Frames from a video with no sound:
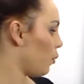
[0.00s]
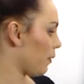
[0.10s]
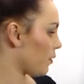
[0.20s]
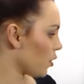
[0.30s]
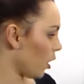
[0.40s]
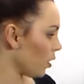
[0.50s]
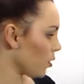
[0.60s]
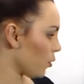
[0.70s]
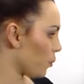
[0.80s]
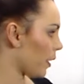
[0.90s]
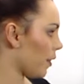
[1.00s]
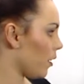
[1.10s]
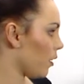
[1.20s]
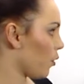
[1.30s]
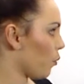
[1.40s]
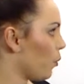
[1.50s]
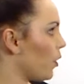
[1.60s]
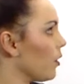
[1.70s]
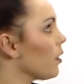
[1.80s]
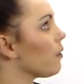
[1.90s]
We've started with the
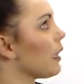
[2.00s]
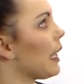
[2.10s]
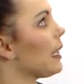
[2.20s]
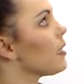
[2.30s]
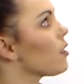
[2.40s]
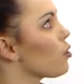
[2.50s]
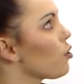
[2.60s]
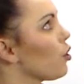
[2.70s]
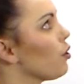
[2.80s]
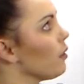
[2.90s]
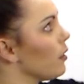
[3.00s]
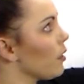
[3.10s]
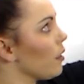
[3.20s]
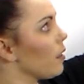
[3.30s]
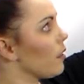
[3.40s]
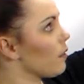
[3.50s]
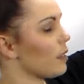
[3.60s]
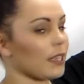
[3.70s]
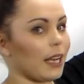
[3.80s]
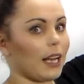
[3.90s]
word that relates to
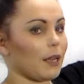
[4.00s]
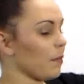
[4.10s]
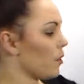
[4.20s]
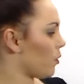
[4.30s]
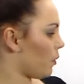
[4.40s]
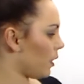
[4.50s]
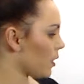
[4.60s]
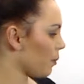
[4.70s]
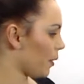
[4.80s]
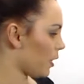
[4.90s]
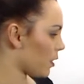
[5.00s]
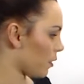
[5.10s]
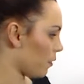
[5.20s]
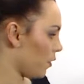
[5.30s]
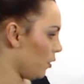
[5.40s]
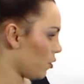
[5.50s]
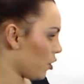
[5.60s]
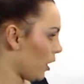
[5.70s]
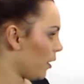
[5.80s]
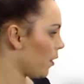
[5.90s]
the time. So in this one, it's the
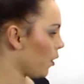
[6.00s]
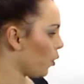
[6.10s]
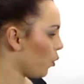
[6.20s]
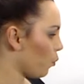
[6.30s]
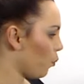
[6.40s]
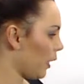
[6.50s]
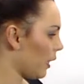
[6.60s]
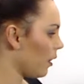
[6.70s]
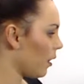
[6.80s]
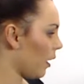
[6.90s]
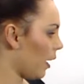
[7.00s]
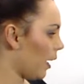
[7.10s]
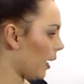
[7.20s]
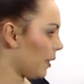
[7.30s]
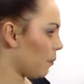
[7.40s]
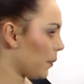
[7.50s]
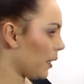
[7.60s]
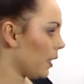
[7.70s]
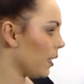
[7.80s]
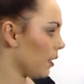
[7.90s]
future. Will I
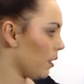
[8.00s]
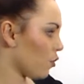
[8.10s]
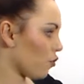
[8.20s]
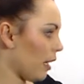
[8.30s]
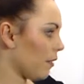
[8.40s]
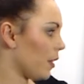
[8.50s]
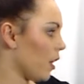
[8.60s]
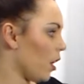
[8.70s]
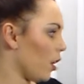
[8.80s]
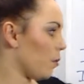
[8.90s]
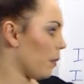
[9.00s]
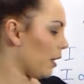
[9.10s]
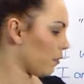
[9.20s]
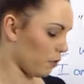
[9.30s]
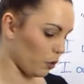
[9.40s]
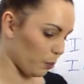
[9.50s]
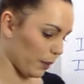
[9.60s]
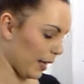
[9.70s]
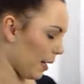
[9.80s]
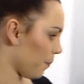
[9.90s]
be driving home at 4
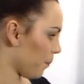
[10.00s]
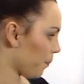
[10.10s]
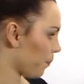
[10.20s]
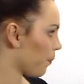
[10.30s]
p.m?